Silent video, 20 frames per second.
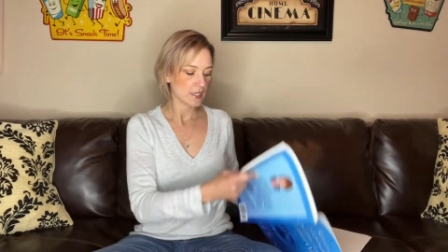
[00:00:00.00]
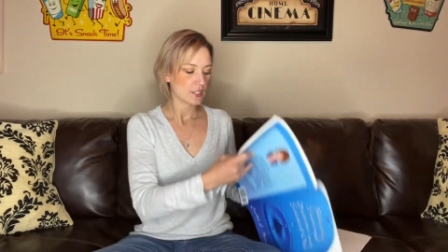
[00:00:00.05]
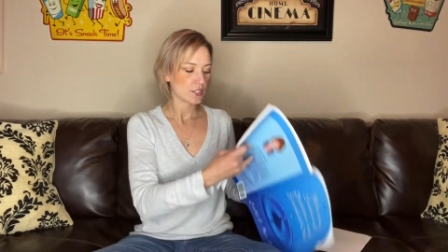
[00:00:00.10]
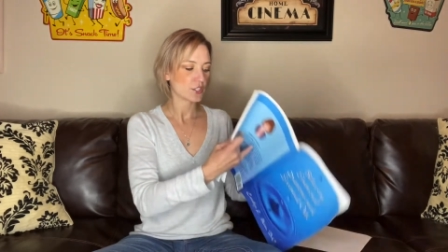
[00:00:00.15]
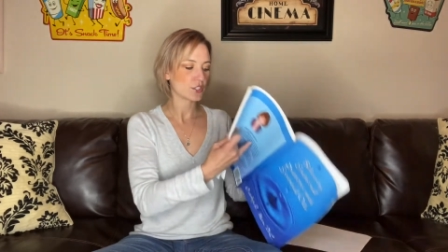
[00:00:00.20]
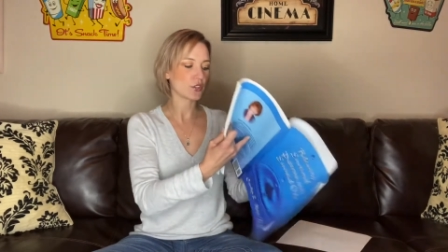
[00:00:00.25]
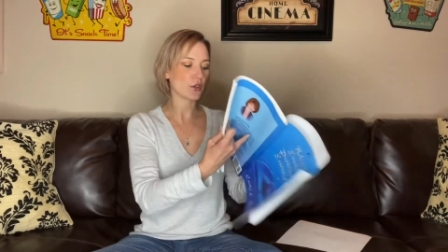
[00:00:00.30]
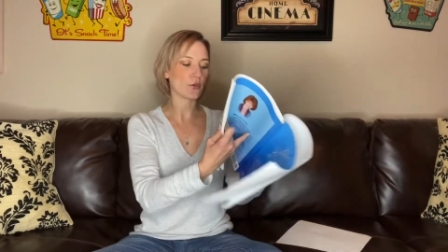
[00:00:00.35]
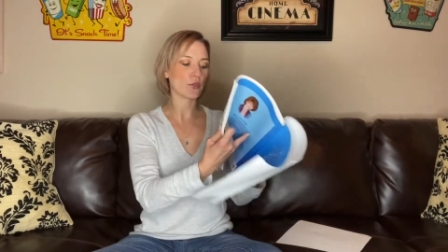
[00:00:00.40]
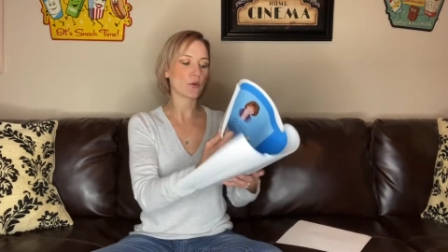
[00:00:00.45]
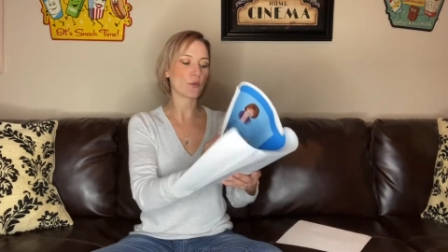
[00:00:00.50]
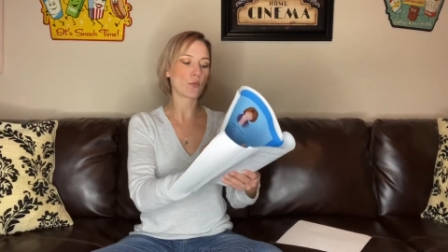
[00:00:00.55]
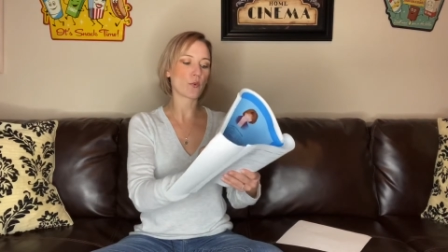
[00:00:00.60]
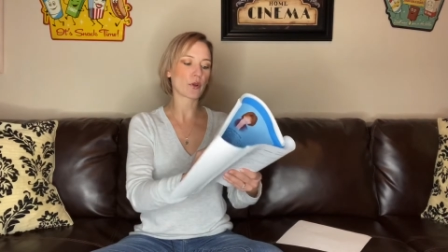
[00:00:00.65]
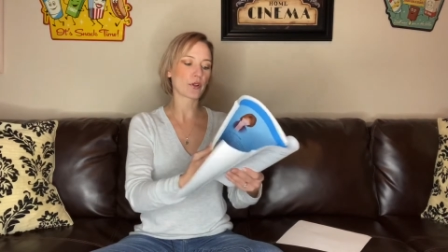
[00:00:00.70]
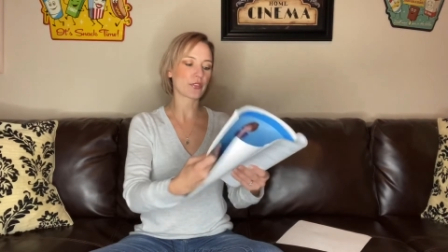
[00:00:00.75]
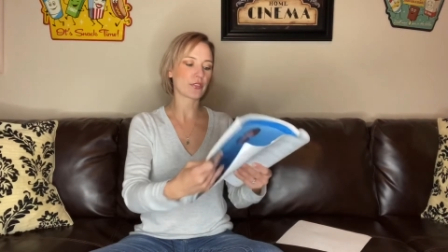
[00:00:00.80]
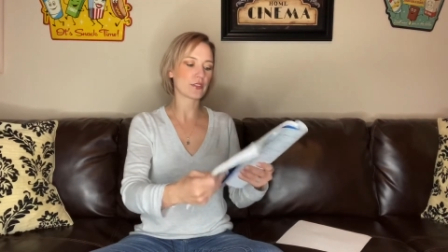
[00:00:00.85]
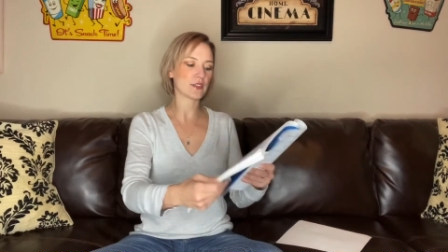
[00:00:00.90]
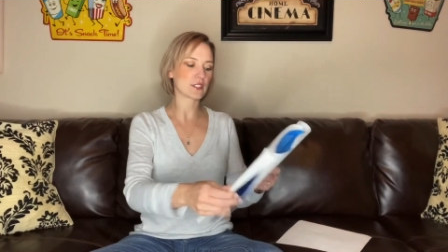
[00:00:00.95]
So, the
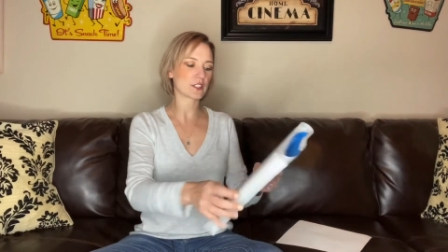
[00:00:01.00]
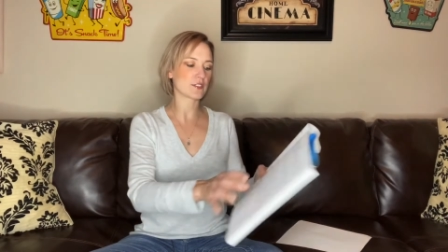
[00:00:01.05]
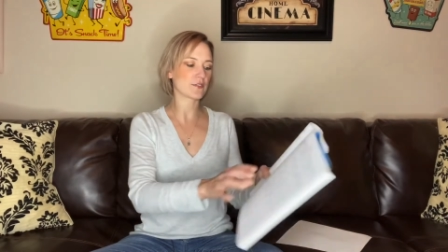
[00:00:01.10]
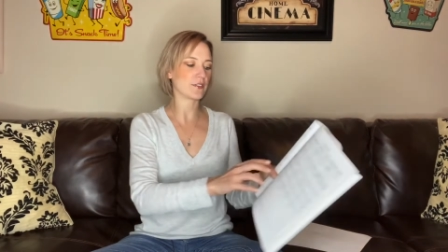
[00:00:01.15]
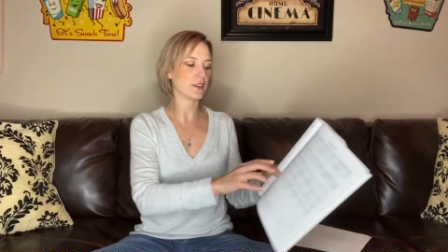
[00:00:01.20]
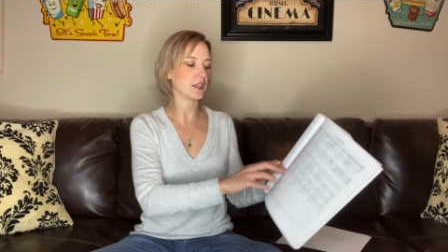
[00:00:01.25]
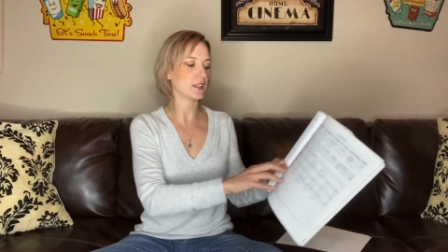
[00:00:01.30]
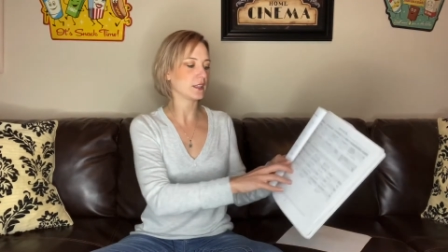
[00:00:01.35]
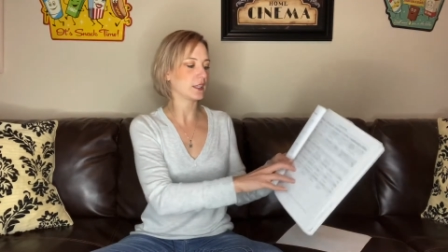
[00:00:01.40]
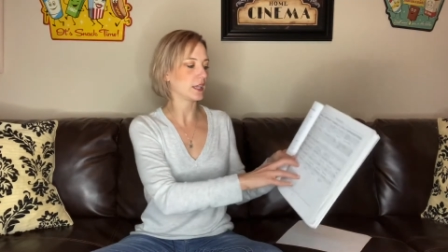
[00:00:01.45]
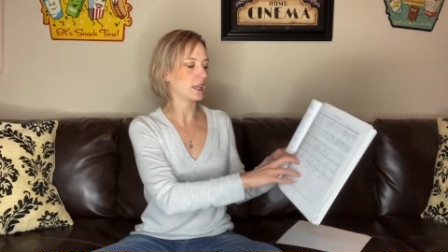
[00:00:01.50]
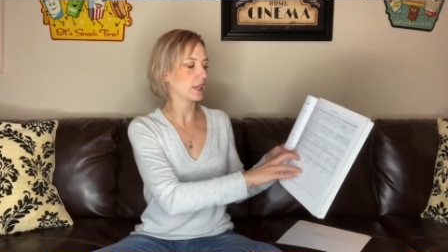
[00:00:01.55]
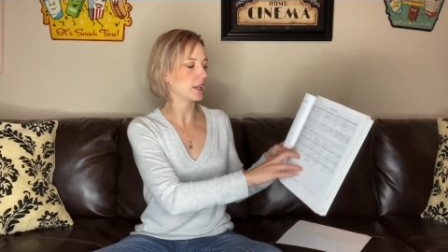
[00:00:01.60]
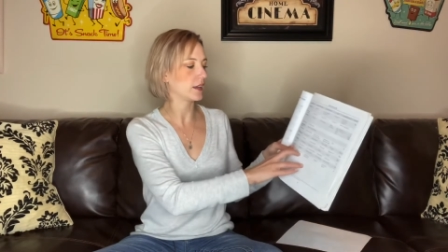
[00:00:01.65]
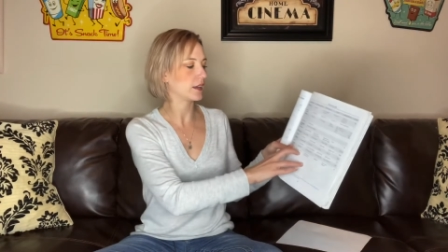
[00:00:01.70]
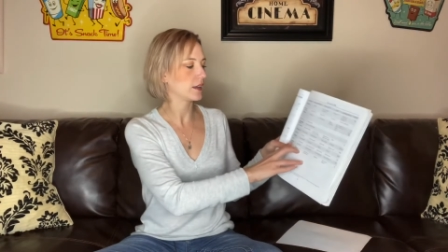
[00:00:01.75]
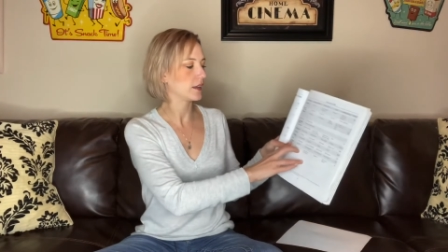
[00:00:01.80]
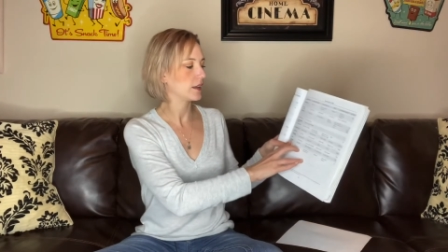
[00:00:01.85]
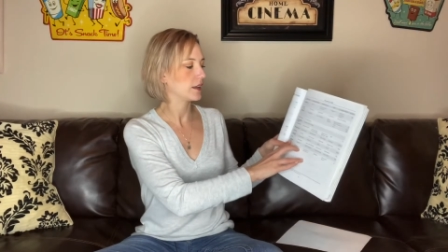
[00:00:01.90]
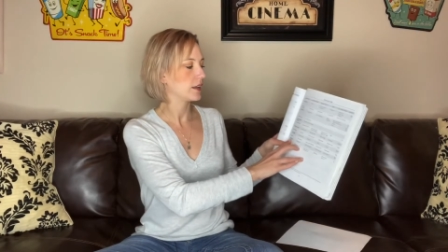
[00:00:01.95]
worthless feeling,